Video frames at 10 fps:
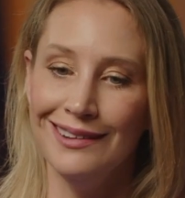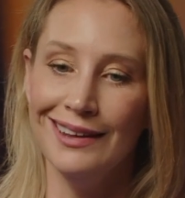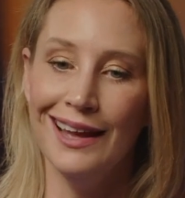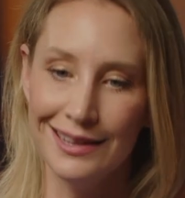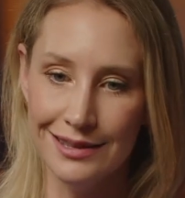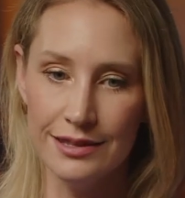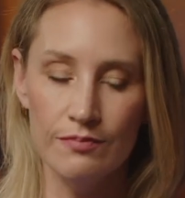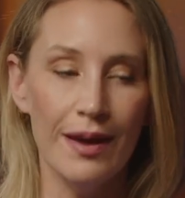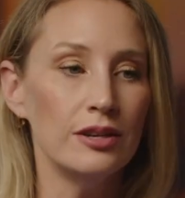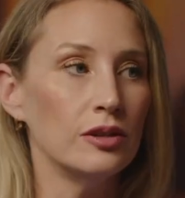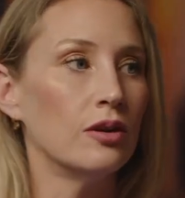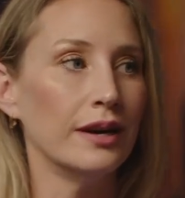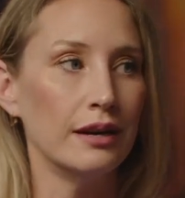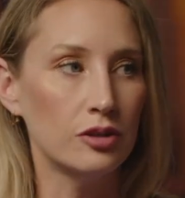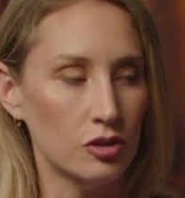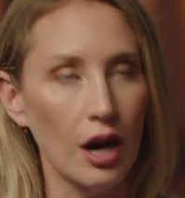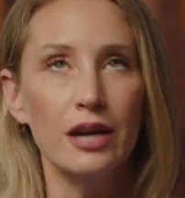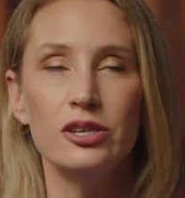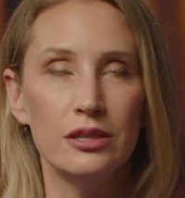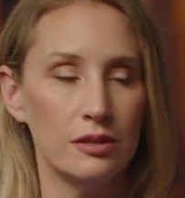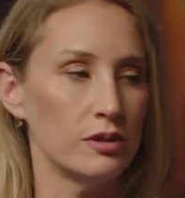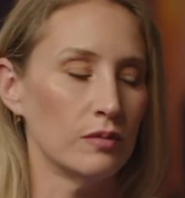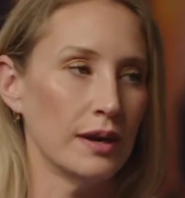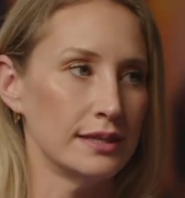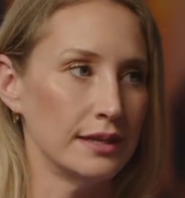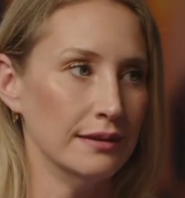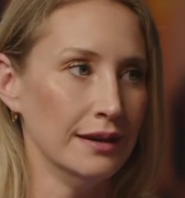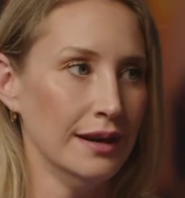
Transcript: lens. Mandalorian crushed because it was yeah. a western.